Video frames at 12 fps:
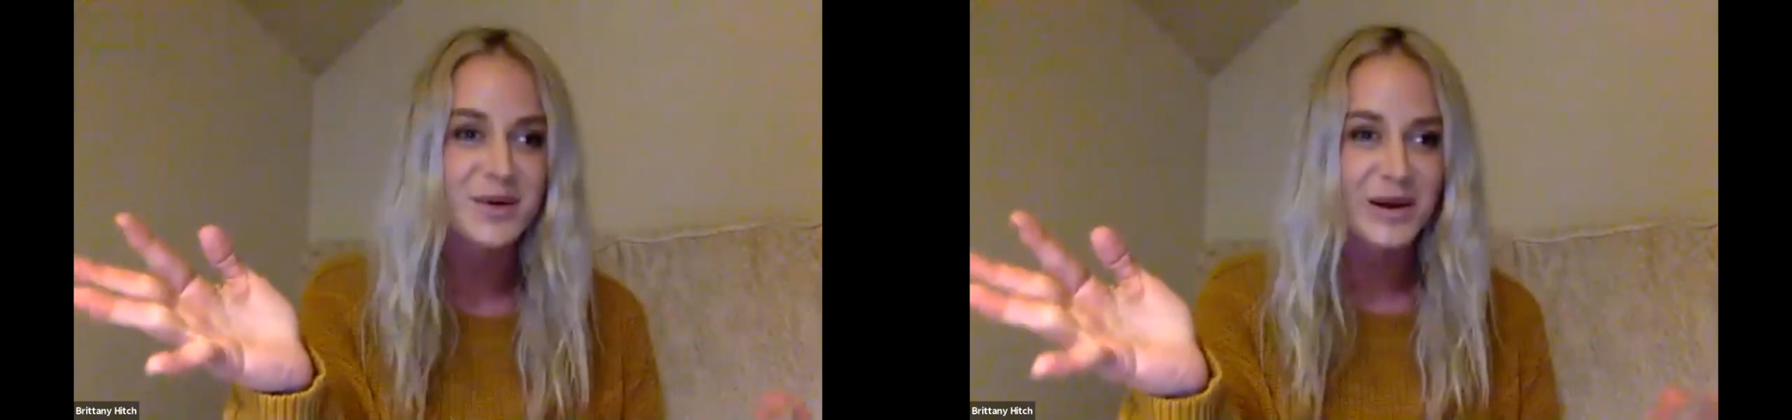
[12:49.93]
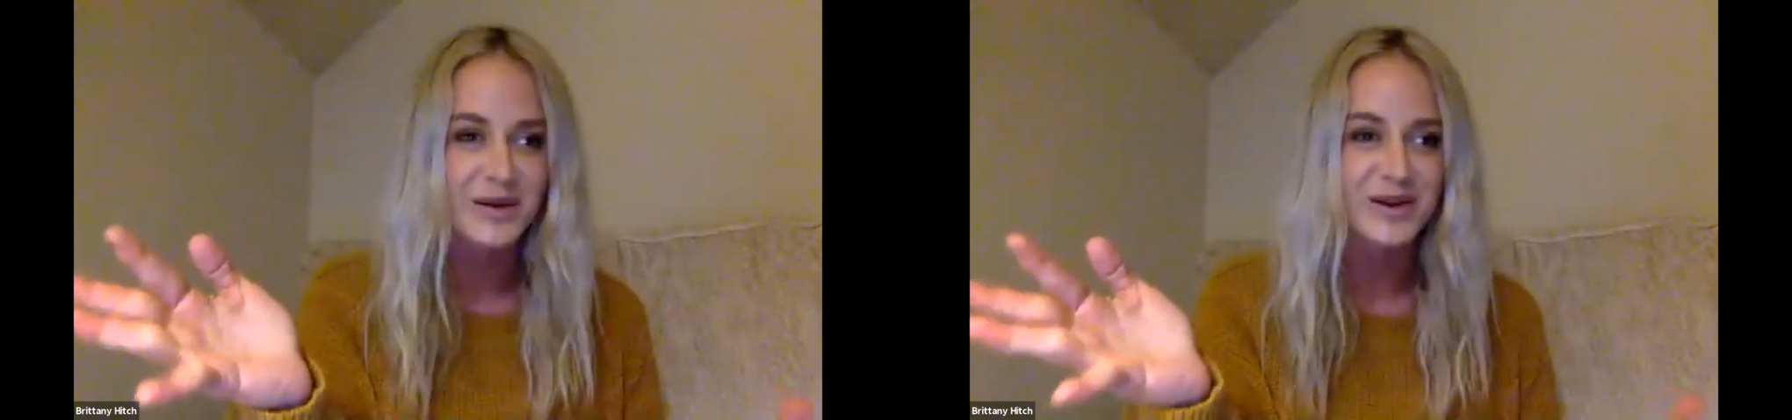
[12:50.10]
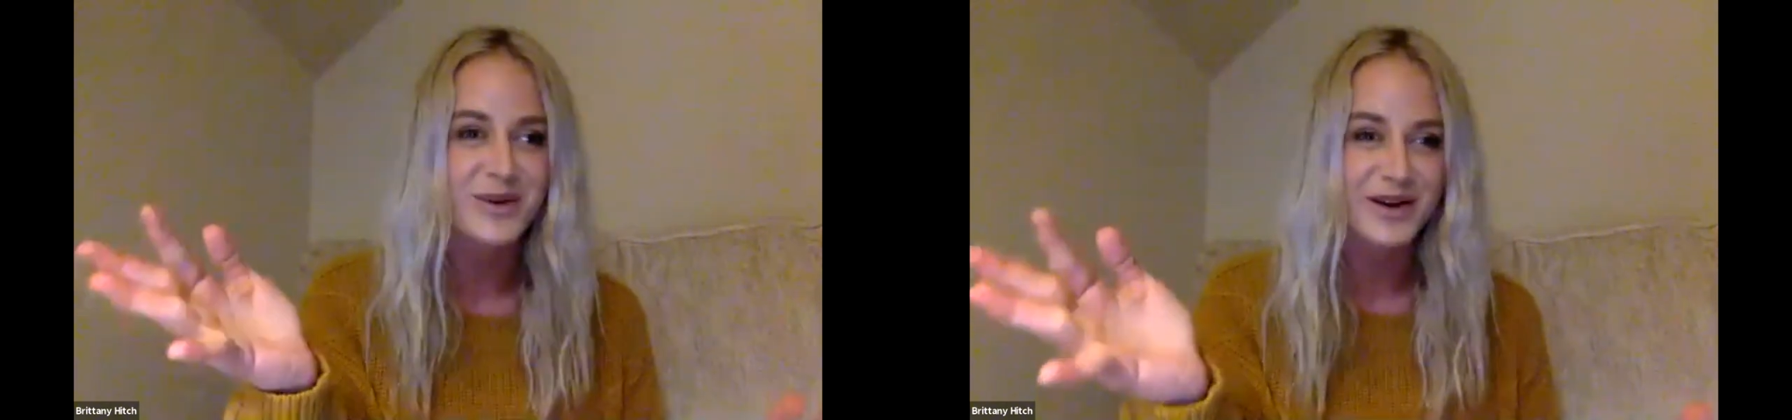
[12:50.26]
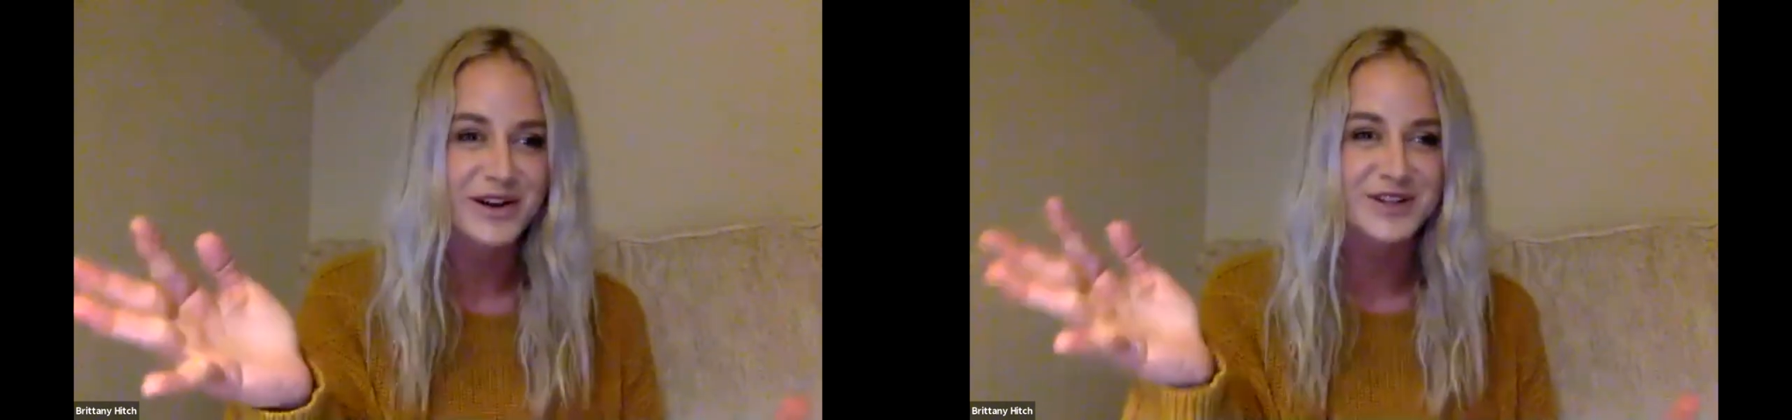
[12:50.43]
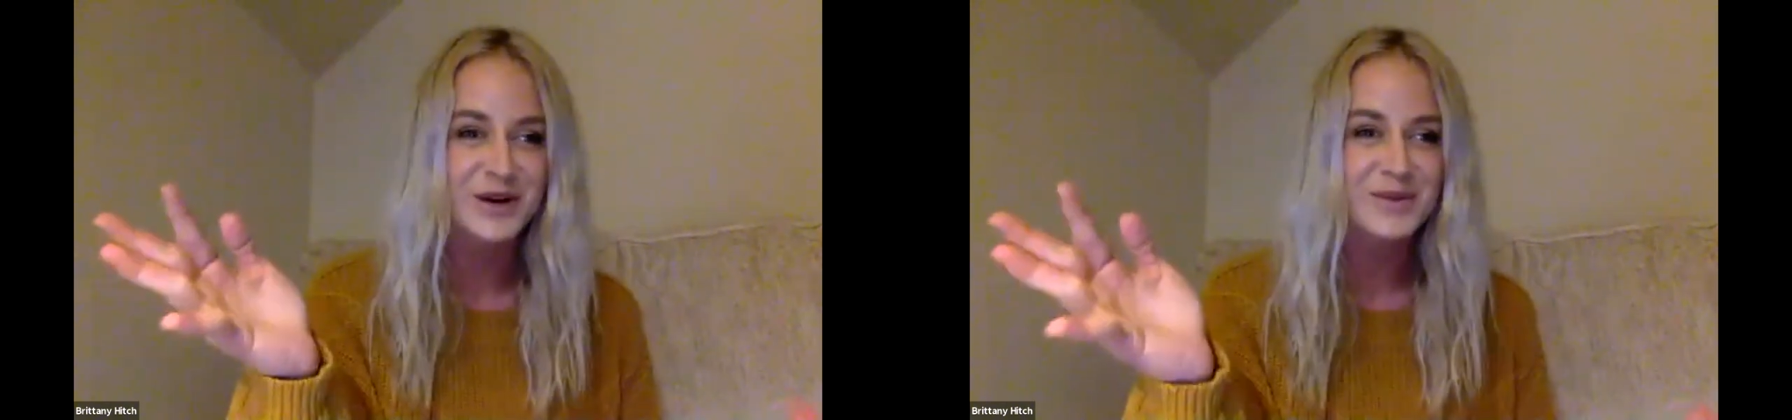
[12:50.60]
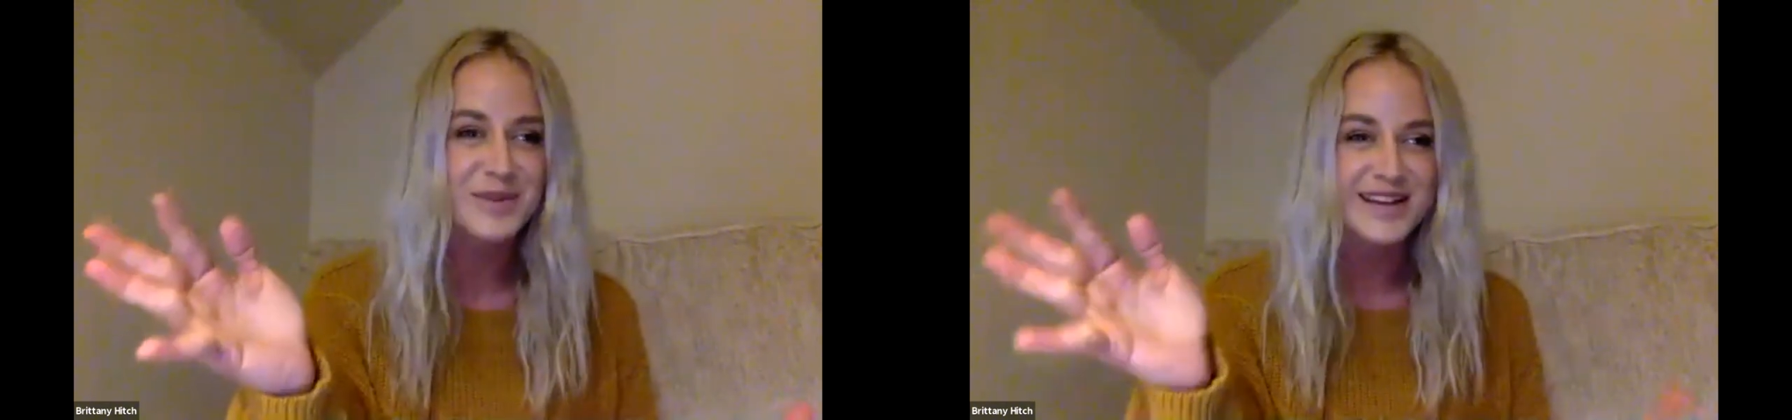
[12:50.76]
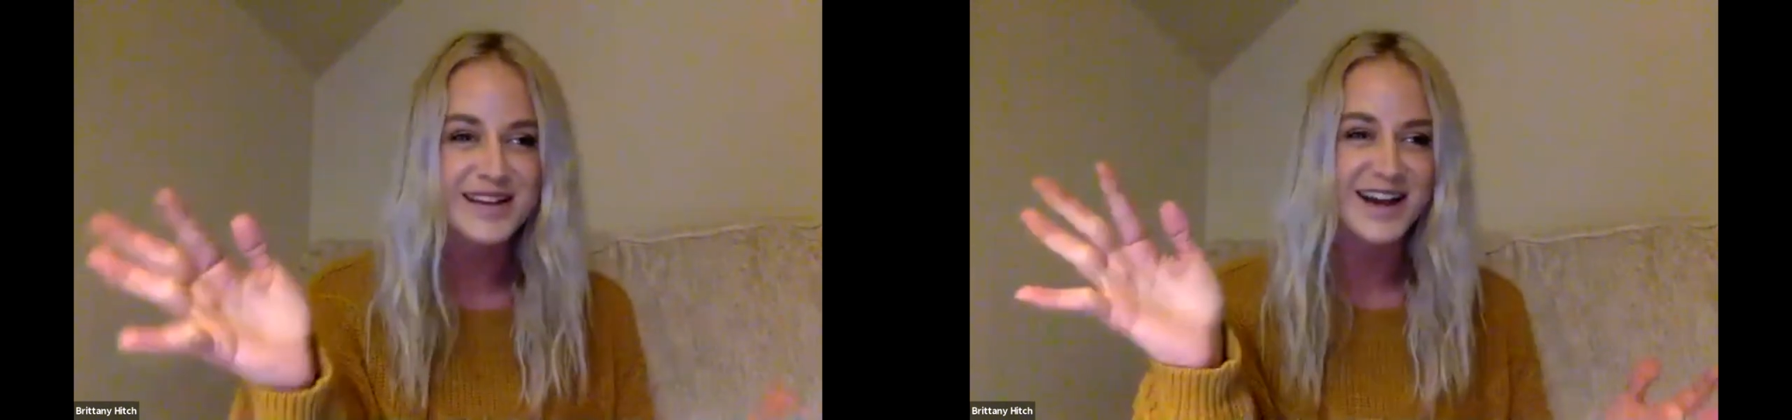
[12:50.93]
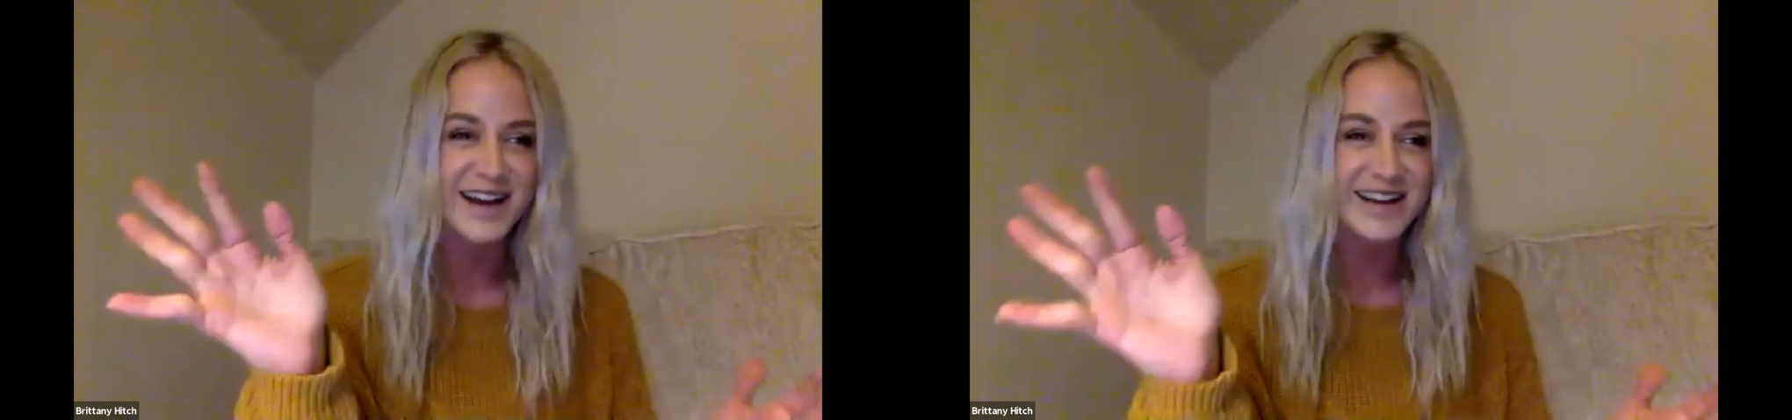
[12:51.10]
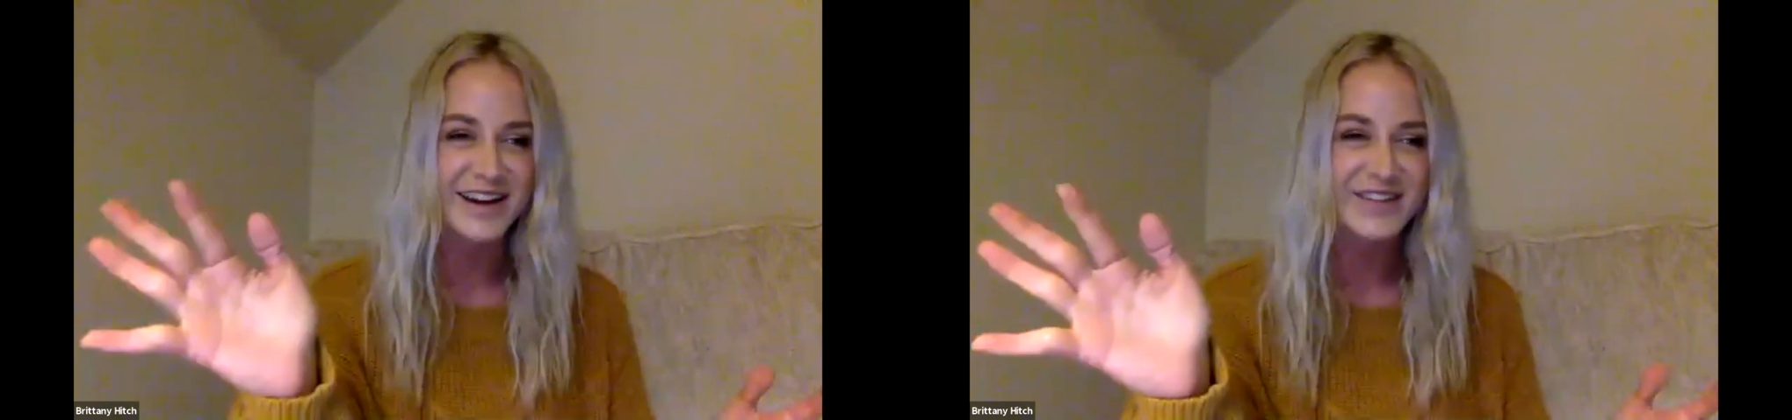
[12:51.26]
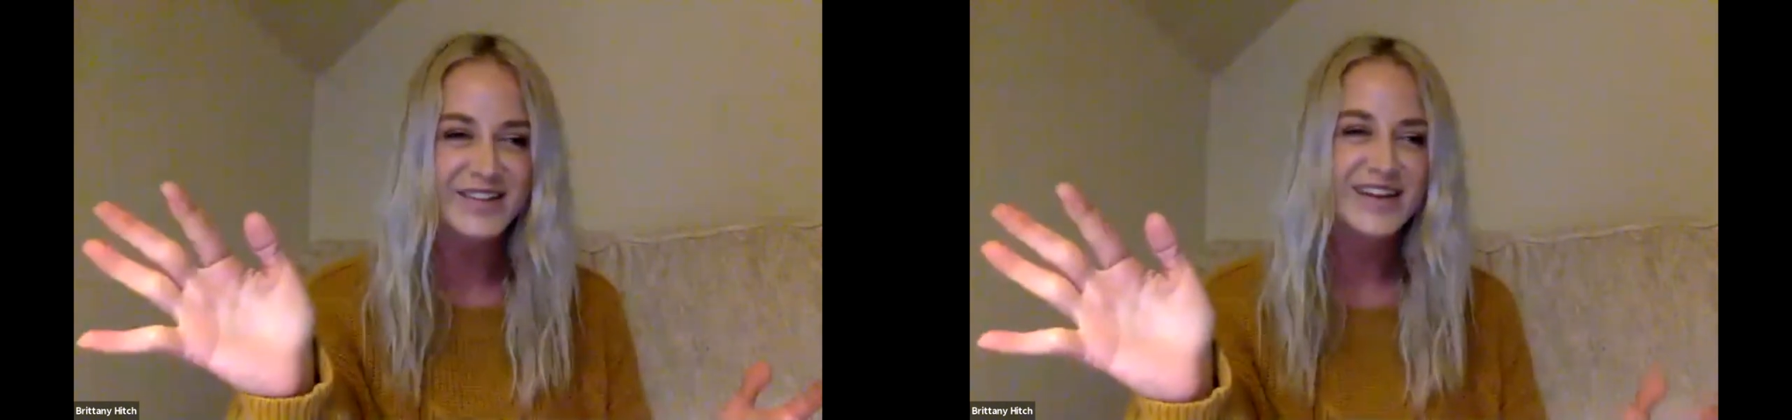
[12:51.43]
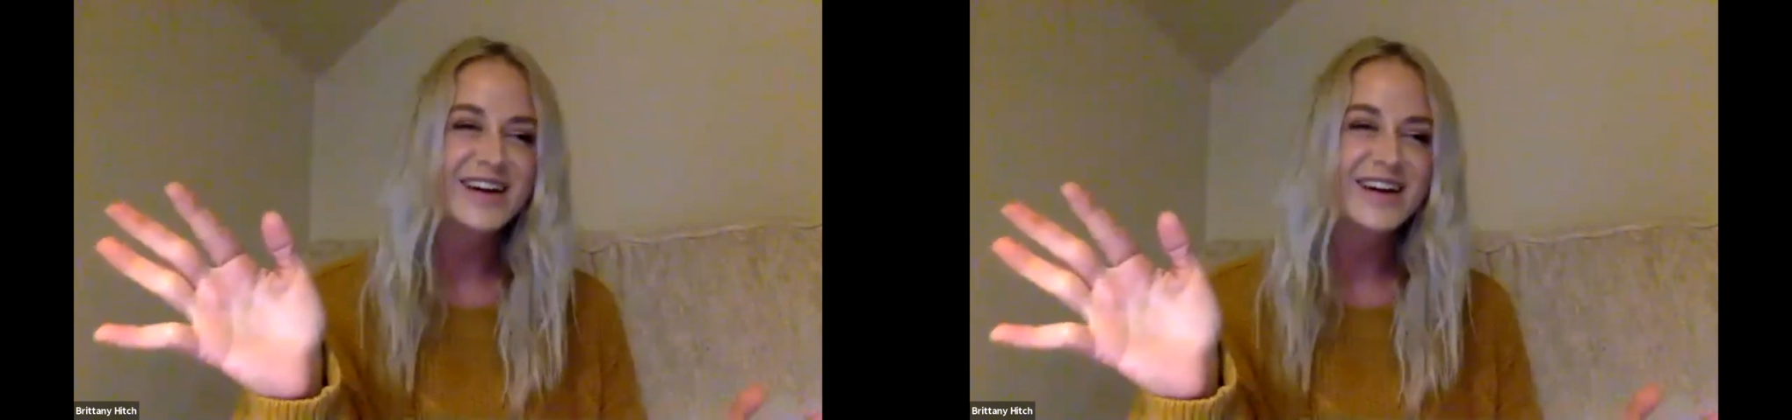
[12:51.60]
Oil and water don't mix, I know.